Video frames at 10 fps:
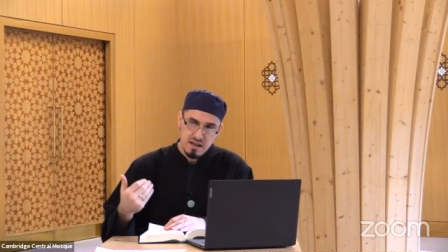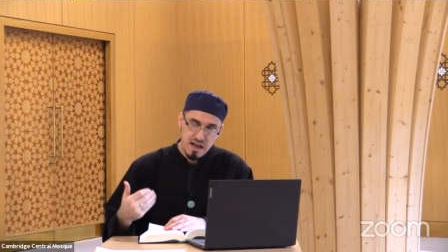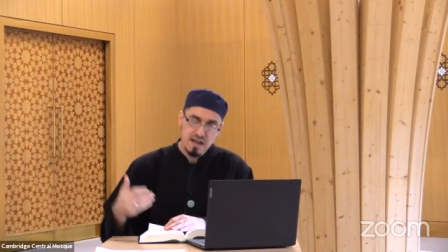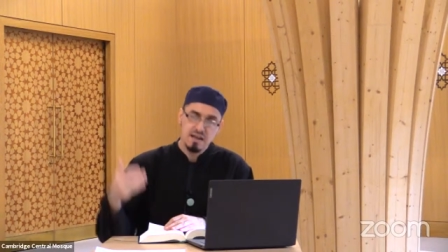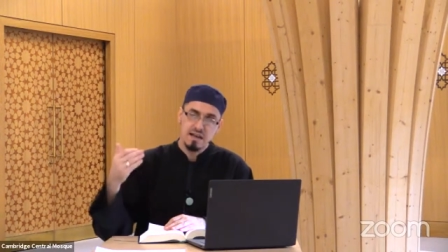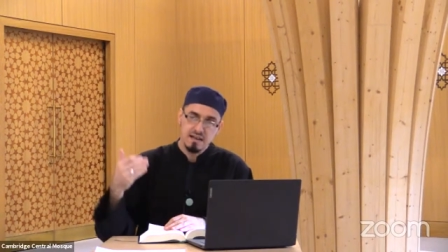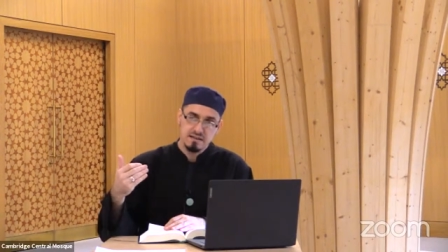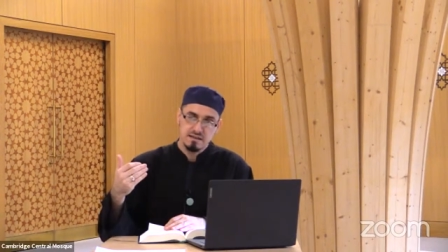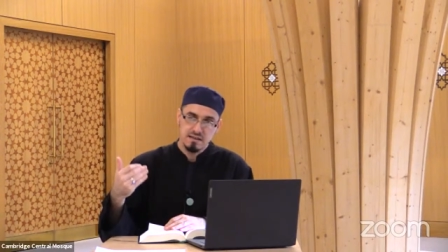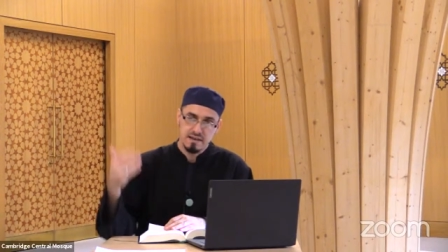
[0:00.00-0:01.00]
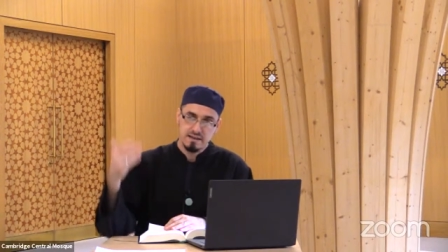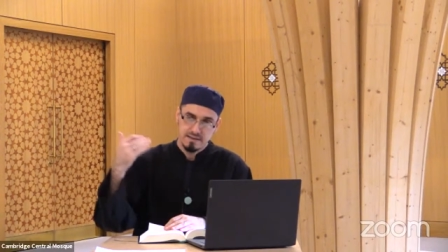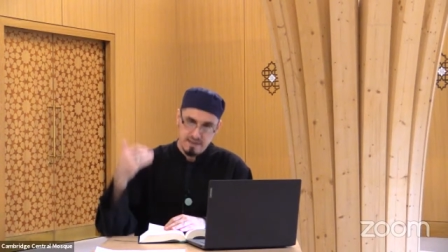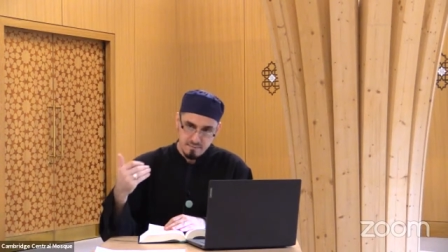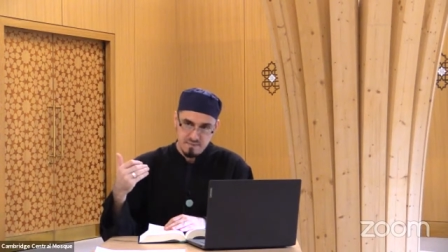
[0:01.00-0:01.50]
unless
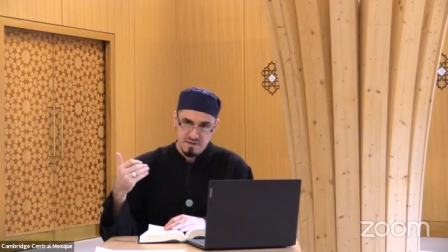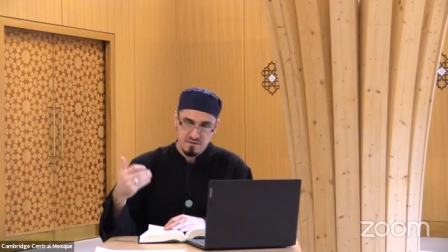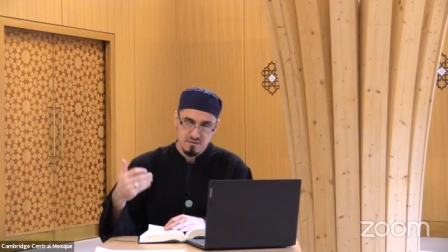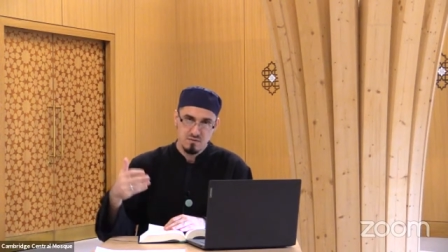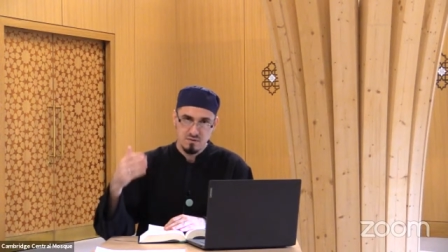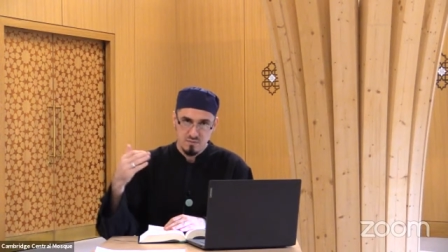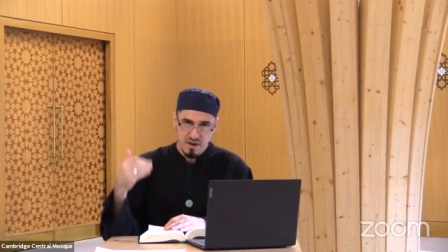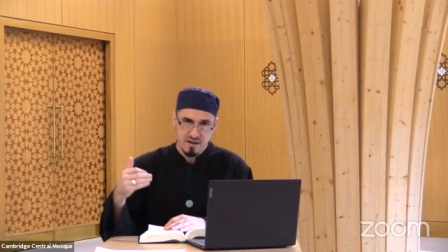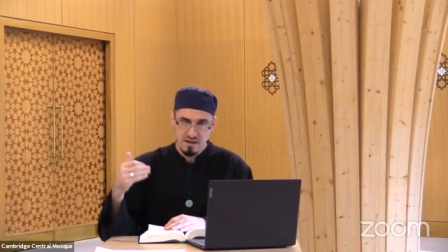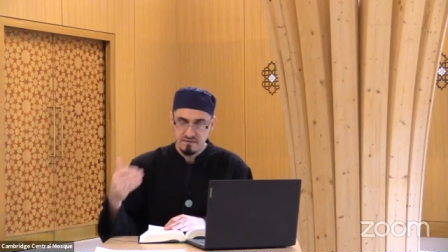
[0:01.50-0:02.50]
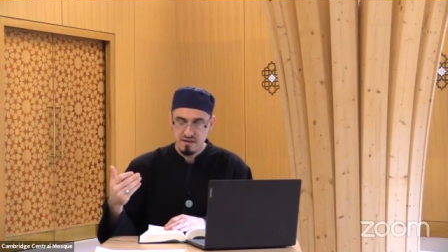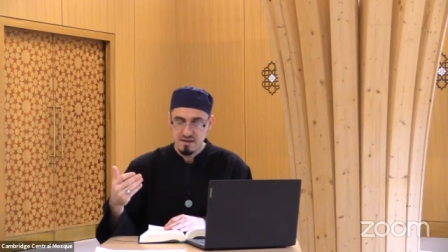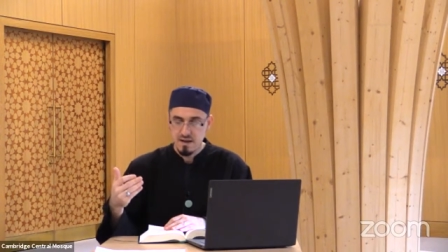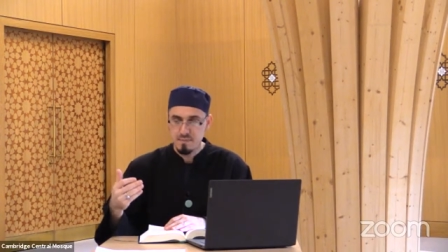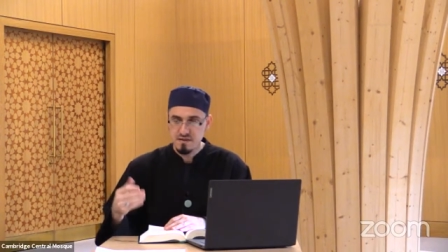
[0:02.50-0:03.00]
except or when, if
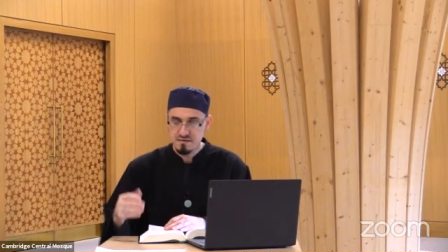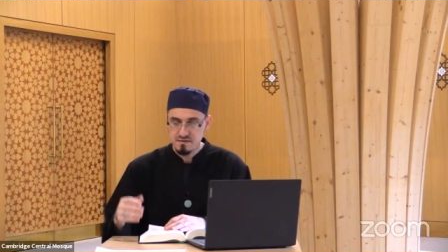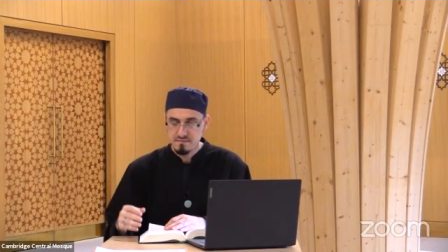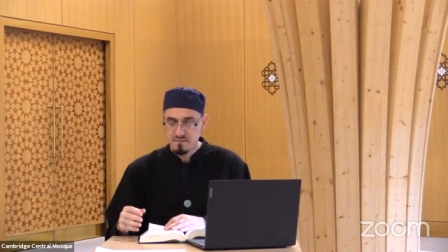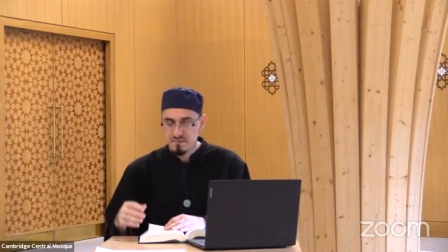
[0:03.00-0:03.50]
this happens,